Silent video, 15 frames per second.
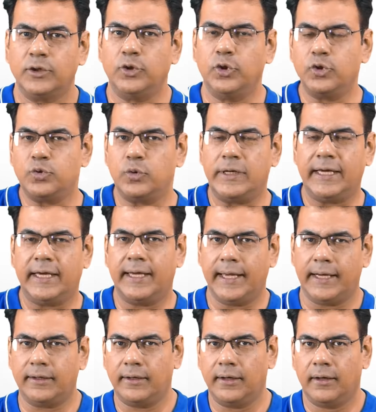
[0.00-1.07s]
usually
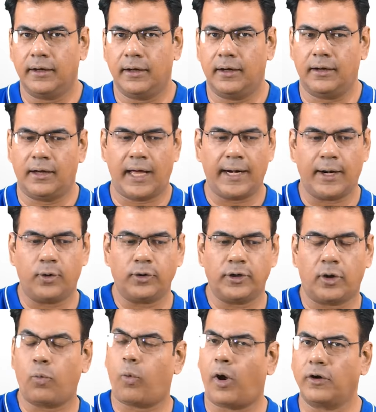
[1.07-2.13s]
get around a
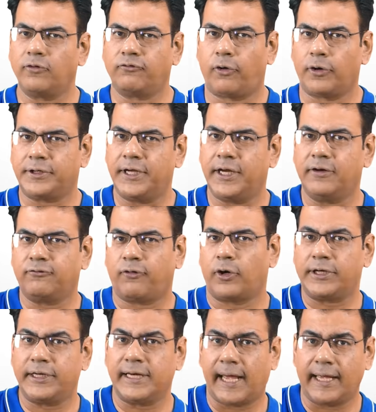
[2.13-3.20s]
quant 48,
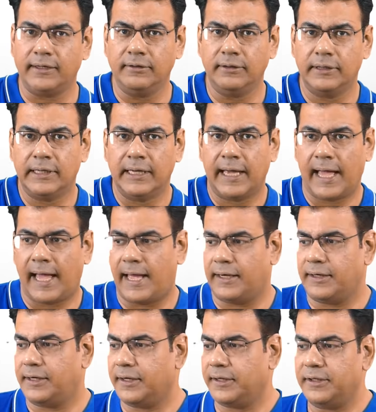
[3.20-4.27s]
49,
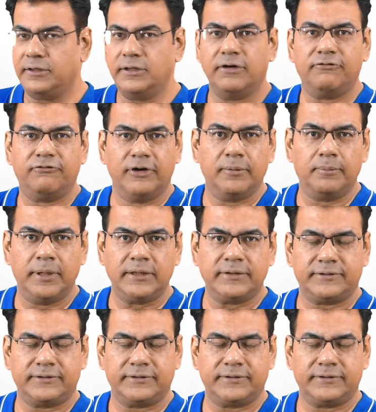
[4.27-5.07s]
and in the verbal